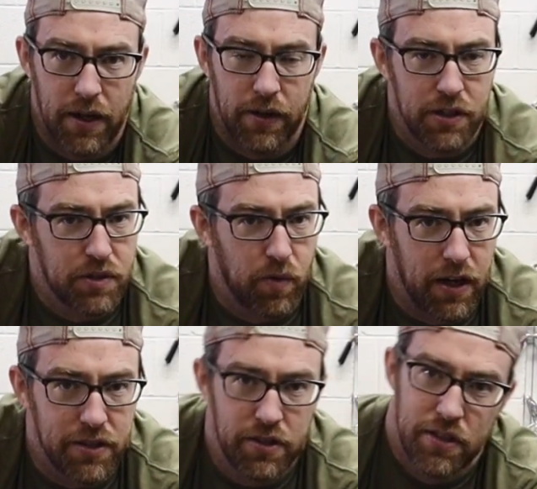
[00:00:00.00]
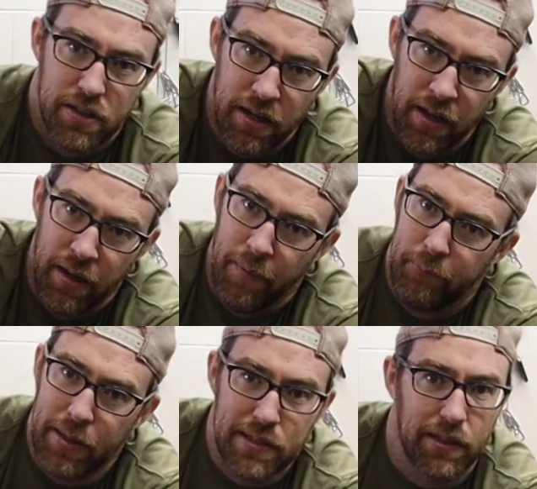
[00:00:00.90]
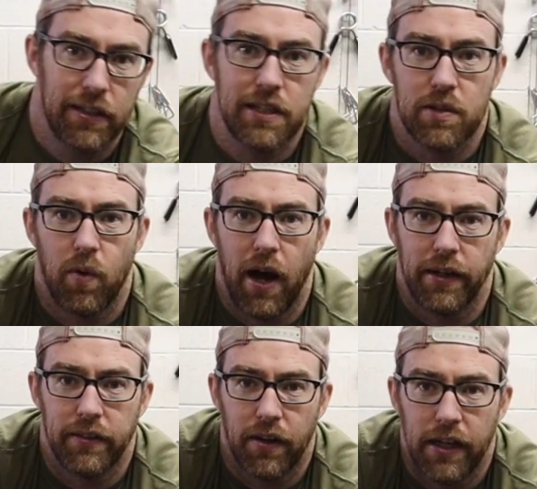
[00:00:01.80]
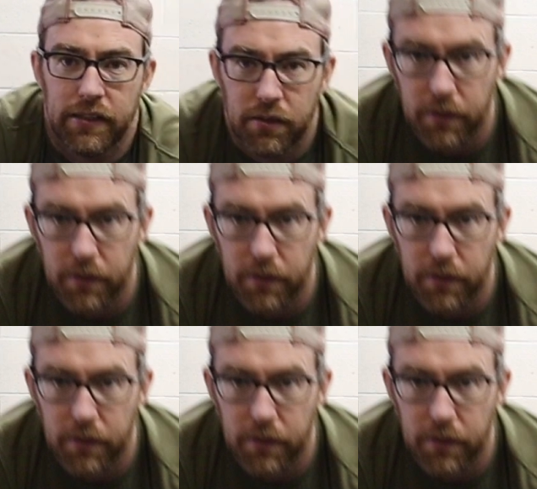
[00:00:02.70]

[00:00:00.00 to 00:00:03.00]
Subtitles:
Now an air squat is just basically a squat, all right? So I'm